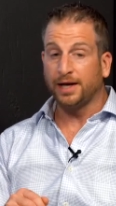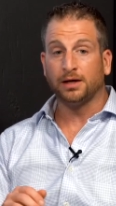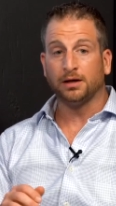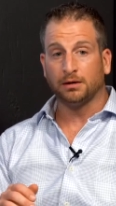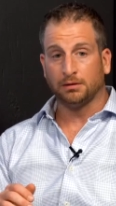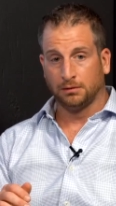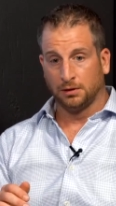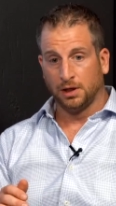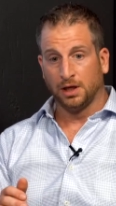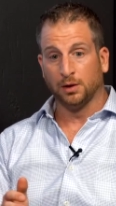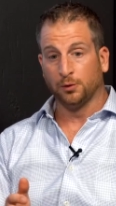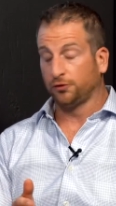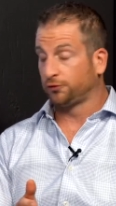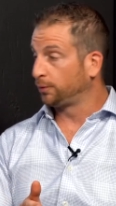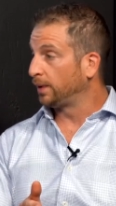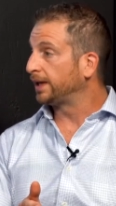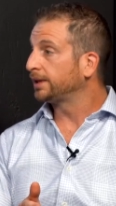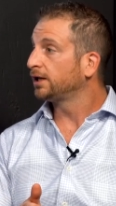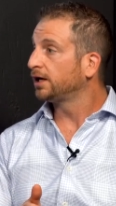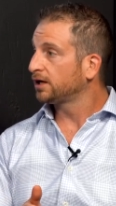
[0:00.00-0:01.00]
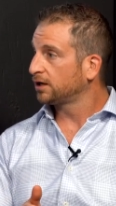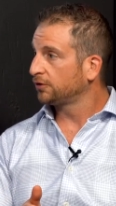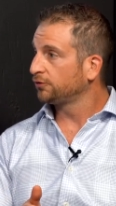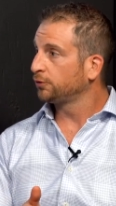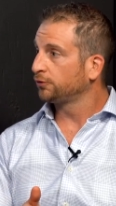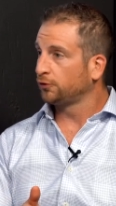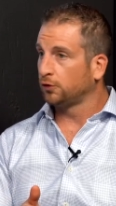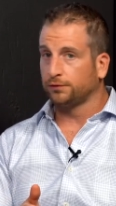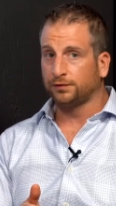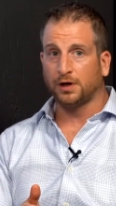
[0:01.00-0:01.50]
and it was red light
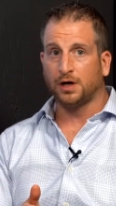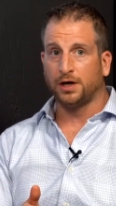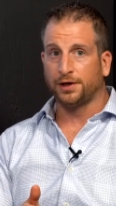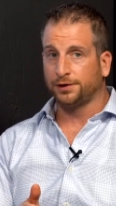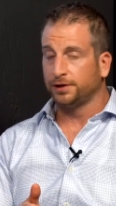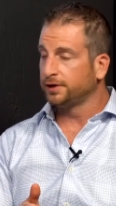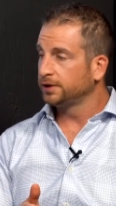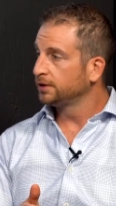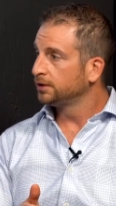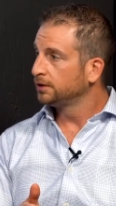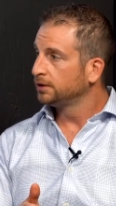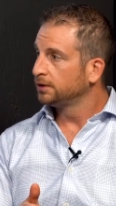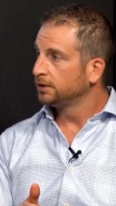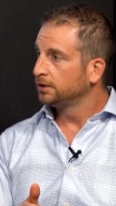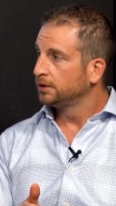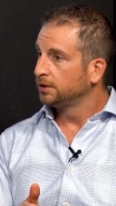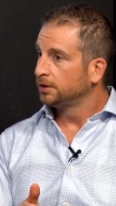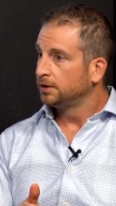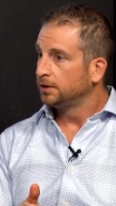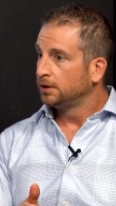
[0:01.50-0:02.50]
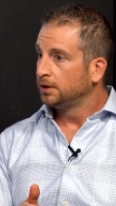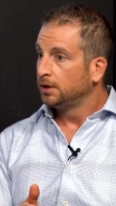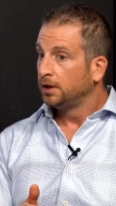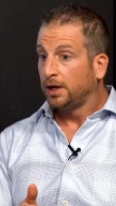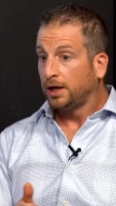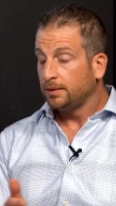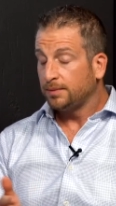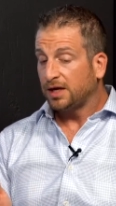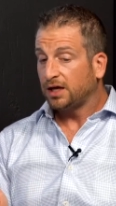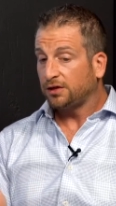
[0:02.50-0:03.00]
because it was over 100.
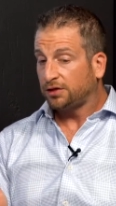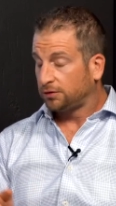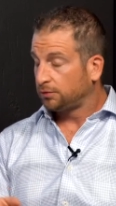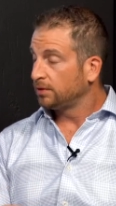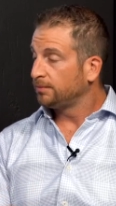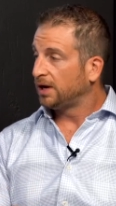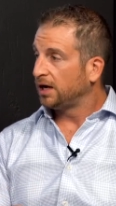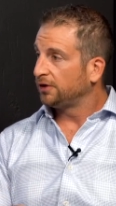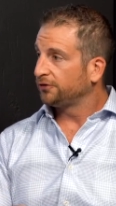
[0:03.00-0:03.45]
I didn't make it 3